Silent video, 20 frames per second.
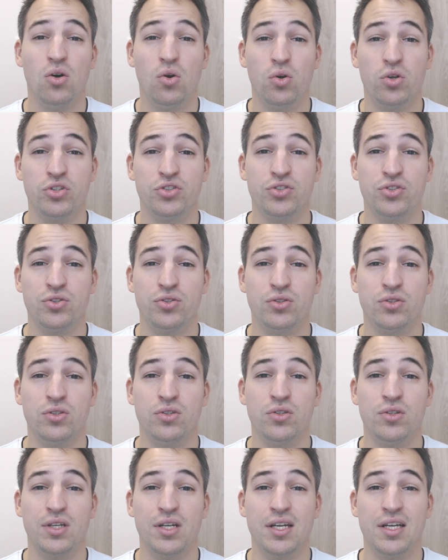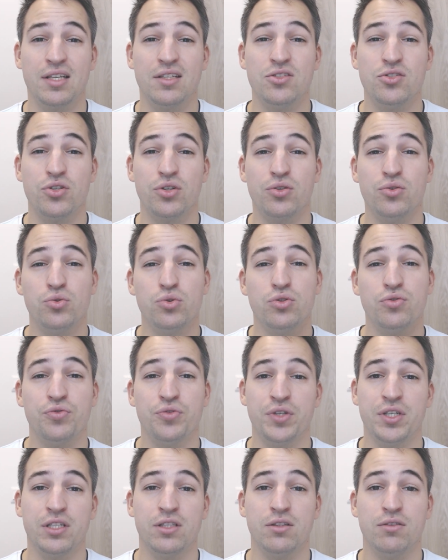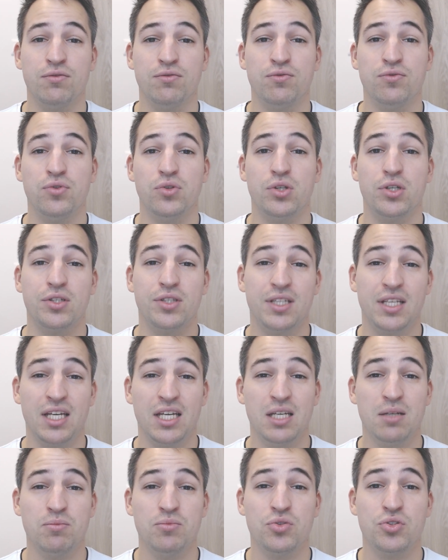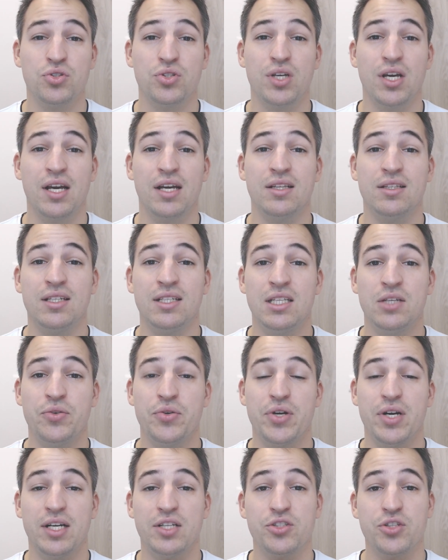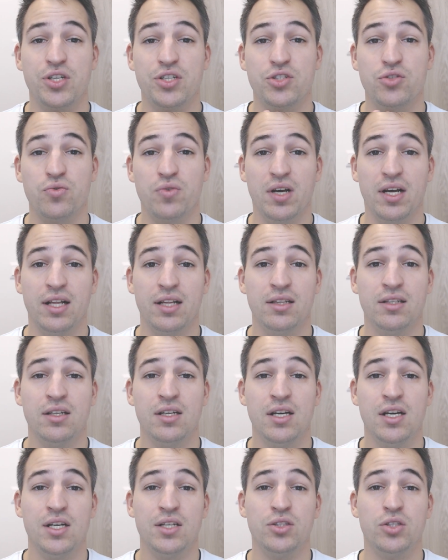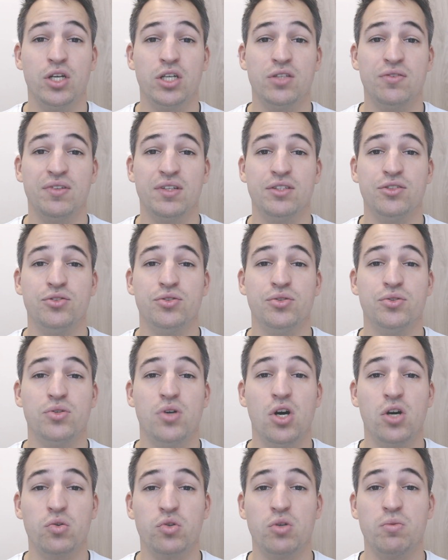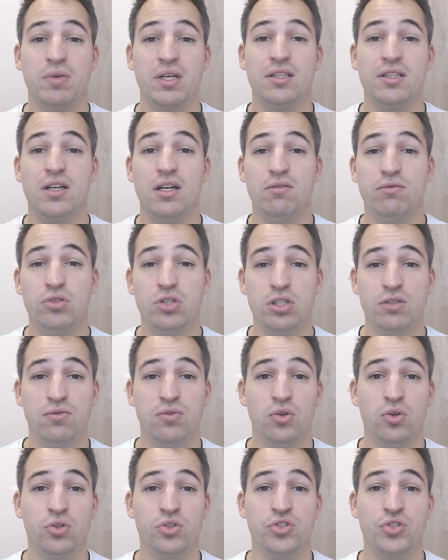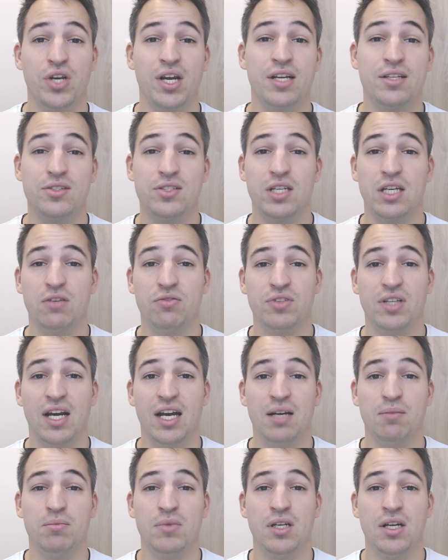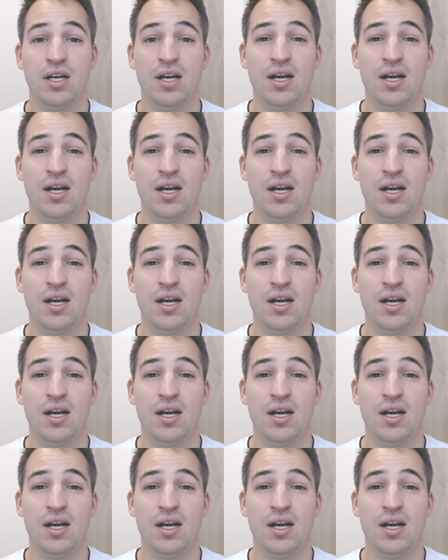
Also, it is a good fit for teams and individuals as well that want to automate their workflows and save time.